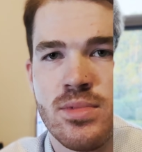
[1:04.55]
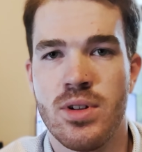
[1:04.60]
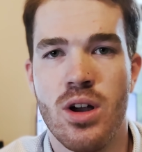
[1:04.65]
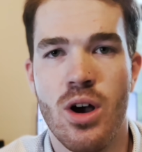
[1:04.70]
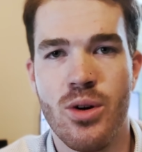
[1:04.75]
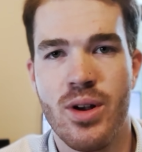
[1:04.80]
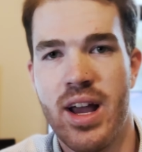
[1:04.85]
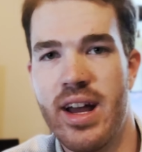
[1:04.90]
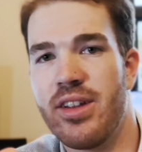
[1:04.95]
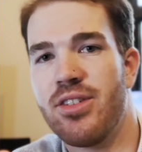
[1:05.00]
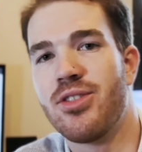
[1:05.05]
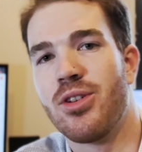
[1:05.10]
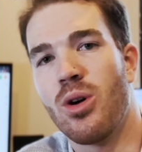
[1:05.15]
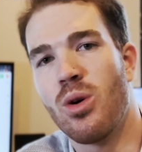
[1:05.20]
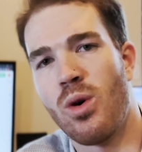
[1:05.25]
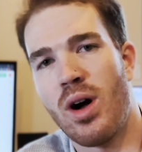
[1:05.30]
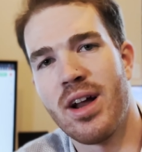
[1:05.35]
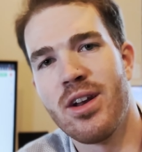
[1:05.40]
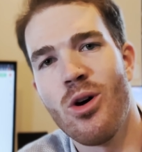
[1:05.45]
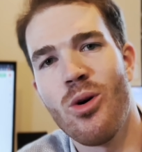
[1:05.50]
Okay, so
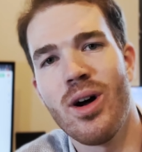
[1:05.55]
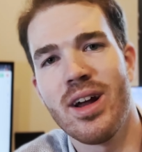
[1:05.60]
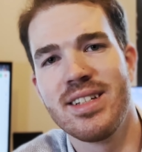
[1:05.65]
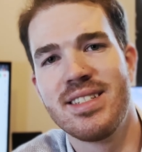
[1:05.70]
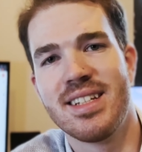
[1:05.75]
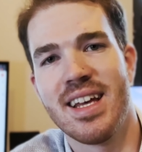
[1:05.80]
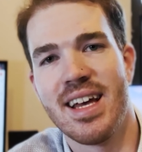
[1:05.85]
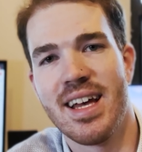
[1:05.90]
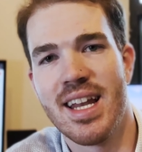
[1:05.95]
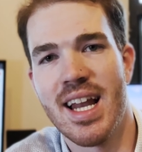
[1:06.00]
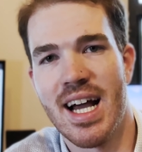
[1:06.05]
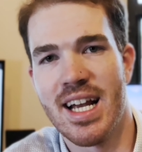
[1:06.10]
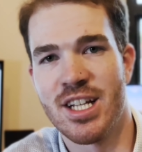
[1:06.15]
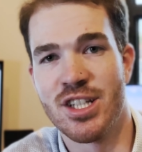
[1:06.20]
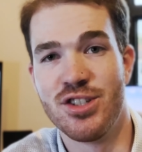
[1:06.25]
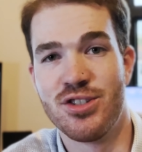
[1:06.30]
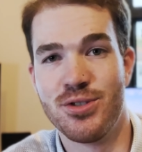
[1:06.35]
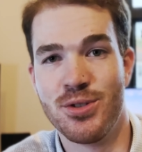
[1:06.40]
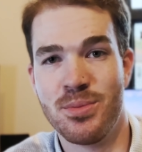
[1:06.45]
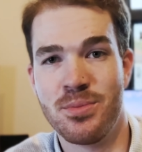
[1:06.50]
I know I said I
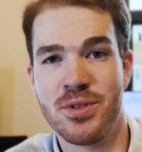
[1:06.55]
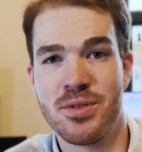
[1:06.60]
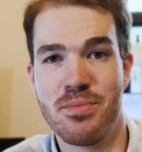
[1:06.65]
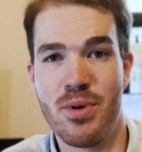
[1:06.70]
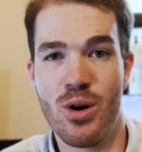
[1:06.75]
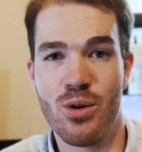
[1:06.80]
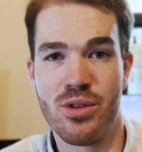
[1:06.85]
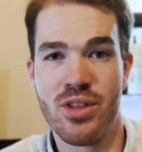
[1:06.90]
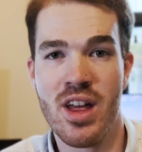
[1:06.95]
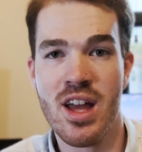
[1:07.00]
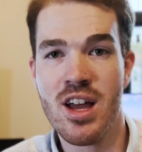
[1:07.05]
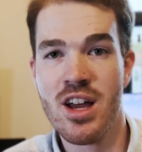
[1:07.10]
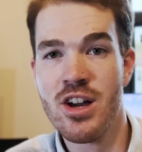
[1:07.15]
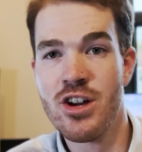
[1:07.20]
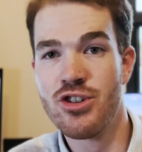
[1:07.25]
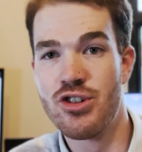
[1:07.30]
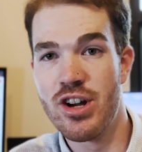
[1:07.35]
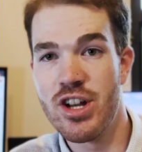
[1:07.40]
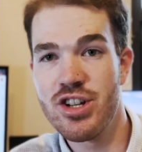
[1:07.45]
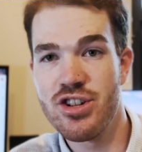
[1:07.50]
consumed both
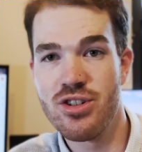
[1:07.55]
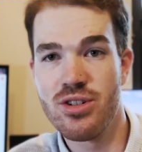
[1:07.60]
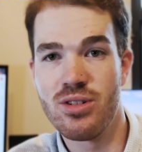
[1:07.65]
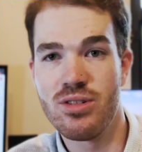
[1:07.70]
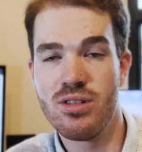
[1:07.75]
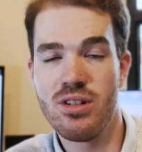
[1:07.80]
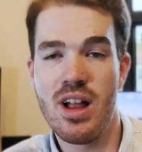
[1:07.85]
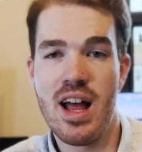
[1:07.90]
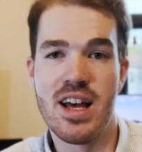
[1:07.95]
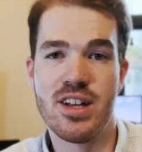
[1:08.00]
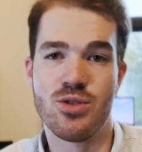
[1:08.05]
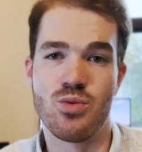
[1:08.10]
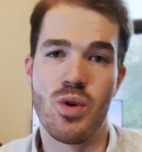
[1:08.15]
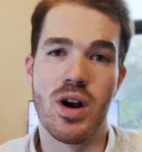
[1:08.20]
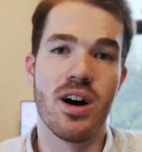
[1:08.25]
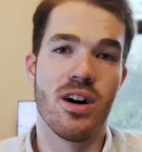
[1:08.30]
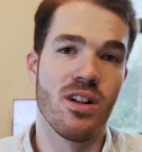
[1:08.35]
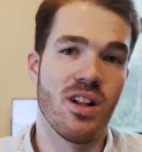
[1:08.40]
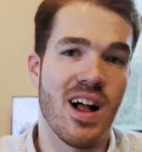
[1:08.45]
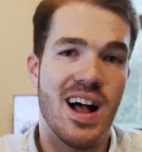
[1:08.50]
traditional as
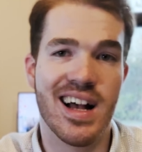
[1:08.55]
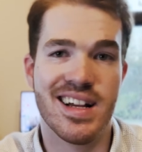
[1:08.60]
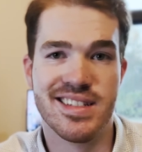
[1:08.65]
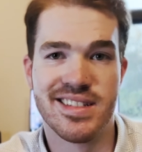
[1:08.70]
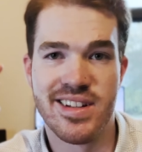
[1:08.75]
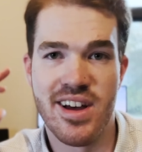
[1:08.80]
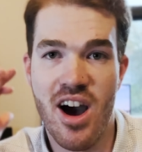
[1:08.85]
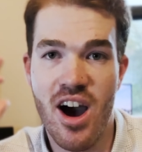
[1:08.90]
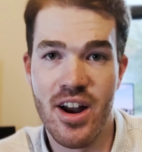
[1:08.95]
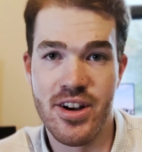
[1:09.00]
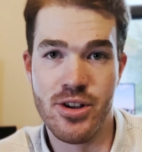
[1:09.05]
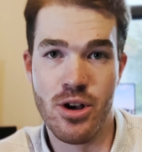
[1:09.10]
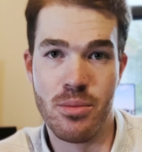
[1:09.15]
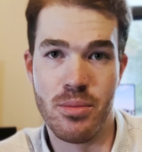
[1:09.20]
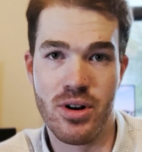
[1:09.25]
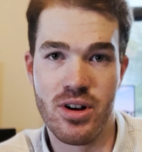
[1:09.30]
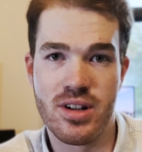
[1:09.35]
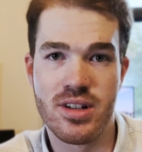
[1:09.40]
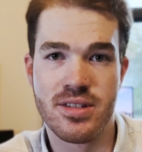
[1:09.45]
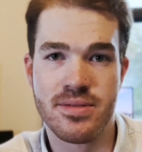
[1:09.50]
well as
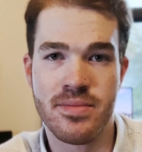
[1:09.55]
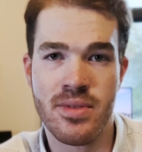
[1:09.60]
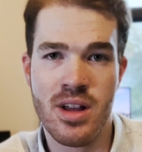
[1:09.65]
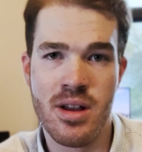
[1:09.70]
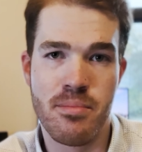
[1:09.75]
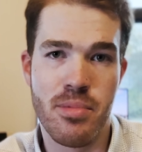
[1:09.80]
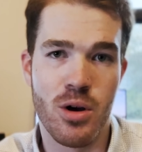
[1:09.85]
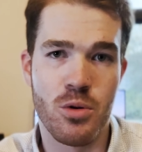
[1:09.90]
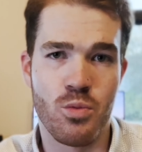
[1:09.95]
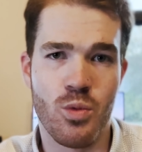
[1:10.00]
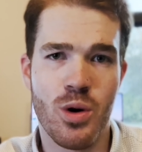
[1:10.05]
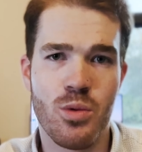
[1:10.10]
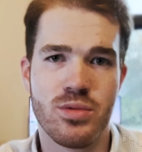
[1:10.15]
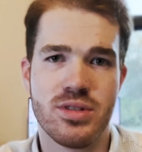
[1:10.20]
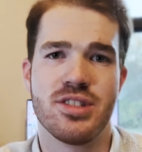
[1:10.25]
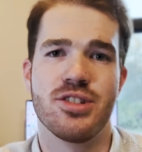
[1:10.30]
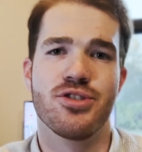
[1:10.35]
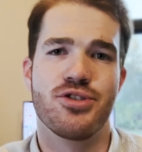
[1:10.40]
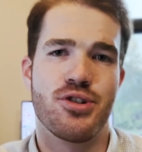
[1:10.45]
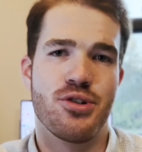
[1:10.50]
audiobooks, but what was
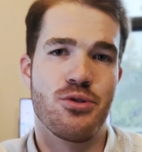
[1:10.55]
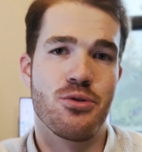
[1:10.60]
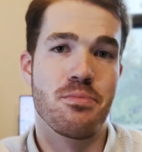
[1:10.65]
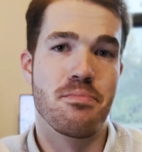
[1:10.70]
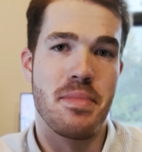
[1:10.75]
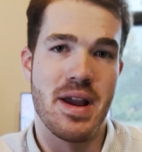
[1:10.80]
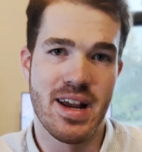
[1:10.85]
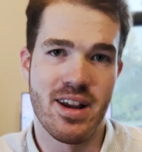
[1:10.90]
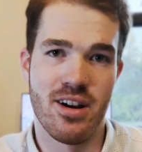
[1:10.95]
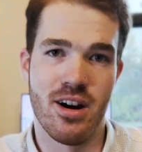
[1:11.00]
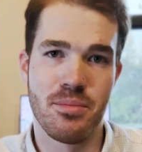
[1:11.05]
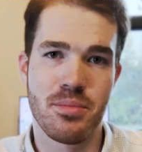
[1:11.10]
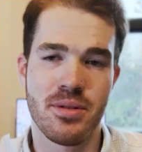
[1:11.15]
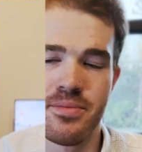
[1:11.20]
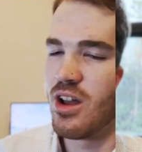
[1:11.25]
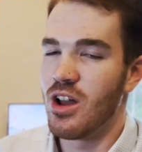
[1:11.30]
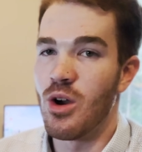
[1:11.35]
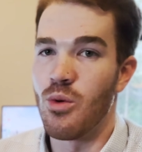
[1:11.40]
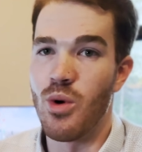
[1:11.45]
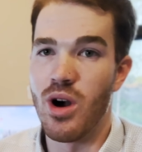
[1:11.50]
the true makeup?
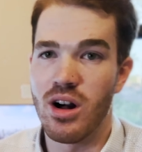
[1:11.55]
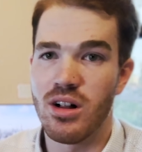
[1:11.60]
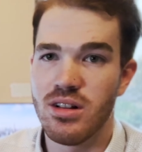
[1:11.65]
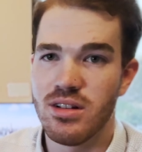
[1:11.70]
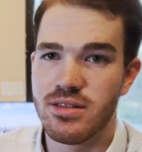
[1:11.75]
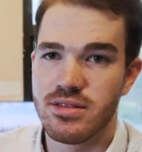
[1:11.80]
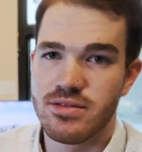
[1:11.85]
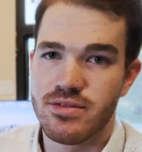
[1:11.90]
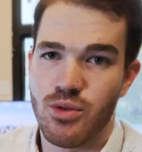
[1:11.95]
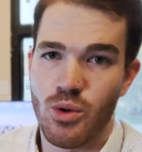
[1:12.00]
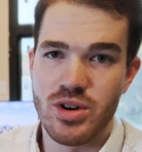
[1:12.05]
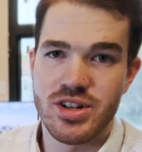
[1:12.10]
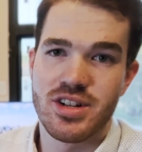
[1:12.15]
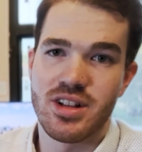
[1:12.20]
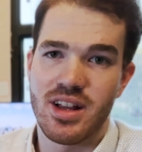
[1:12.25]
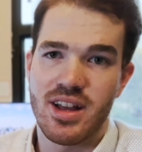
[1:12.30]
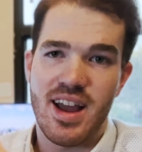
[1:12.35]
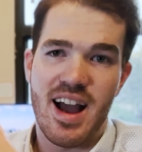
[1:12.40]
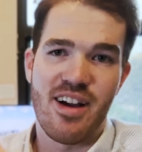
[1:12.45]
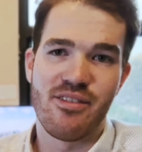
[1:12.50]
Well,
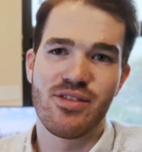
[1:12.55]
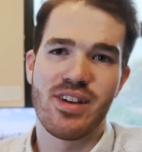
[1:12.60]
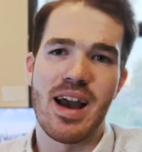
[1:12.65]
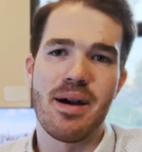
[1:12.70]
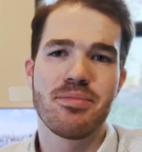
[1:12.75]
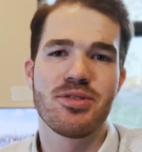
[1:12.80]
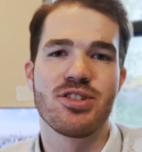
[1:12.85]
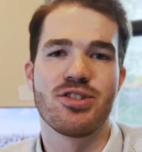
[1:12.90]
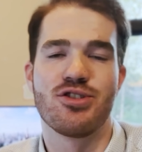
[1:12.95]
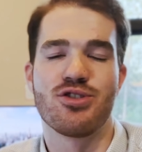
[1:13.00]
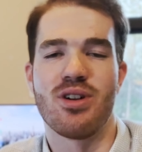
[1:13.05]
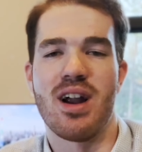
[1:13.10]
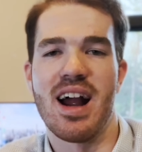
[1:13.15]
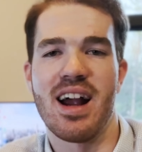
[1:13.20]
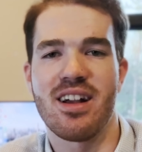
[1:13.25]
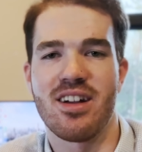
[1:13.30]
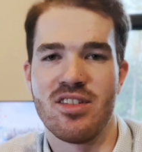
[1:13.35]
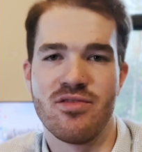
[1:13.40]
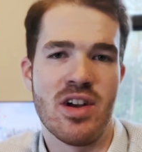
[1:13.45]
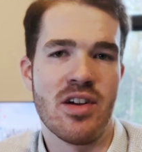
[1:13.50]
fortunately, I've kept
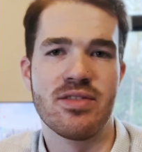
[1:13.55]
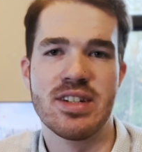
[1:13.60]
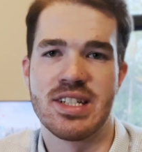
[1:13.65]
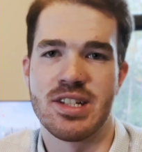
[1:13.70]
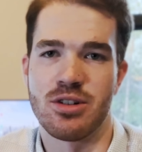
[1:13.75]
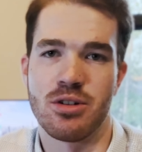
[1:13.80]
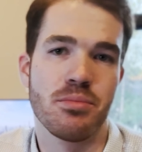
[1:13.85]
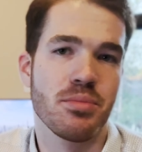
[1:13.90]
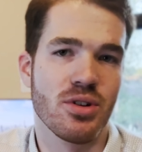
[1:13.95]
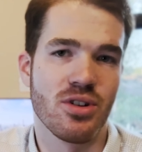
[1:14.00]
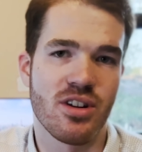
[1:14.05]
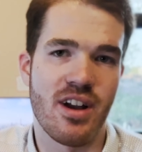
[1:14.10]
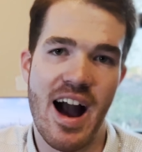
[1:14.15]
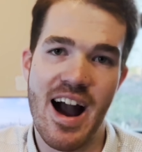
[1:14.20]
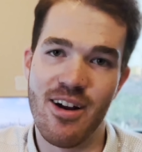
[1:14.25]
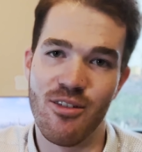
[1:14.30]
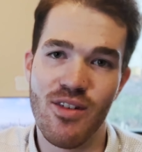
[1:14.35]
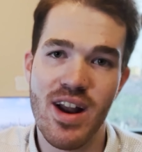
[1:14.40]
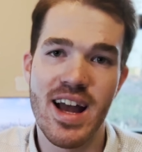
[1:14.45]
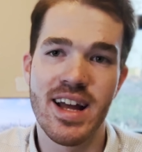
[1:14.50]
track of every single book I
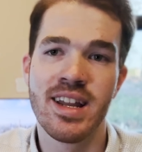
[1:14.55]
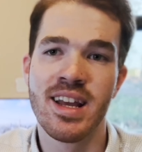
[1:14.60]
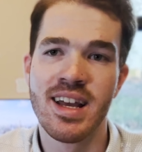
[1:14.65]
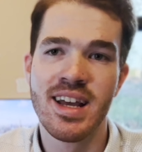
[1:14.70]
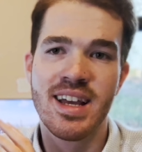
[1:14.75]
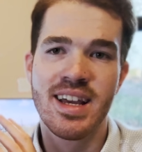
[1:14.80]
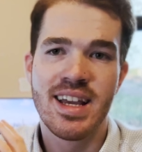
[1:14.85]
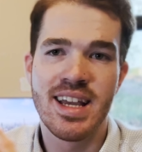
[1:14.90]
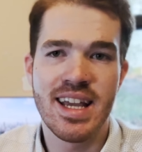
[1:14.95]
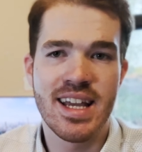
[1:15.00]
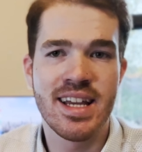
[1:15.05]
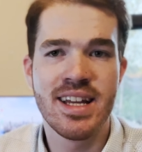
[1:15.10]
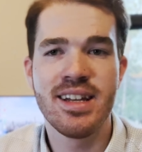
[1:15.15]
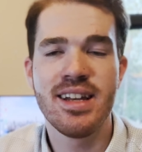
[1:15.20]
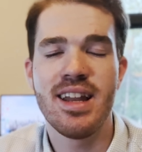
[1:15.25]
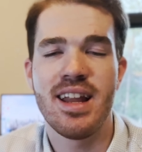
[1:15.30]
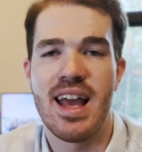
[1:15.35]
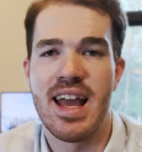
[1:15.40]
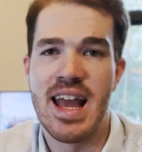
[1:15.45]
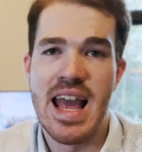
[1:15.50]
read
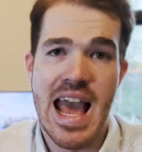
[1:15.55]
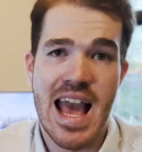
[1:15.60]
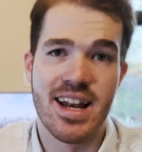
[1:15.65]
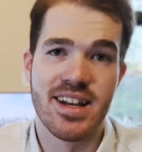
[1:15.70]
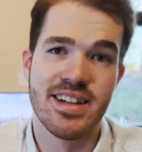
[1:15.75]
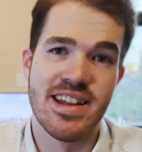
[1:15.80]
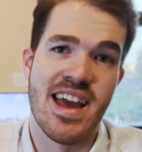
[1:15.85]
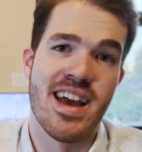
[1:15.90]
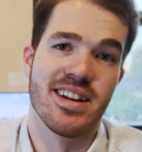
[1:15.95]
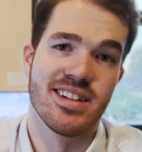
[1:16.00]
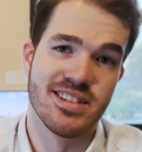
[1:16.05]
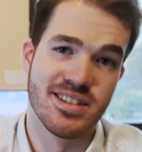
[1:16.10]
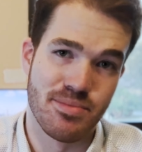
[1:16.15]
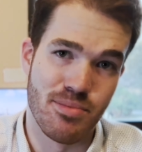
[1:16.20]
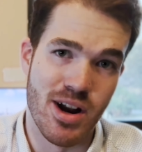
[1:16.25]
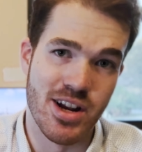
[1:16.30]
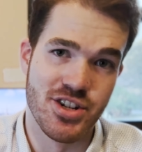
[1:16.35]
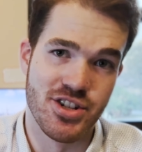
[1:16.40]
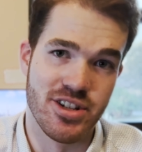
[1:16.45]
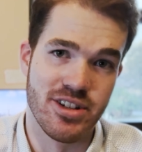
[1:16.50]
in a handy dandy
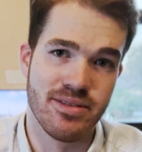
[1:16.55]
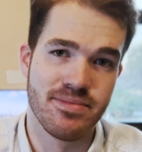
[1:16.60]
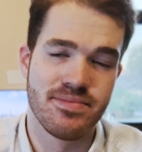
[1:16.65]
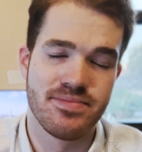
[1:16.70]
spreadsheet.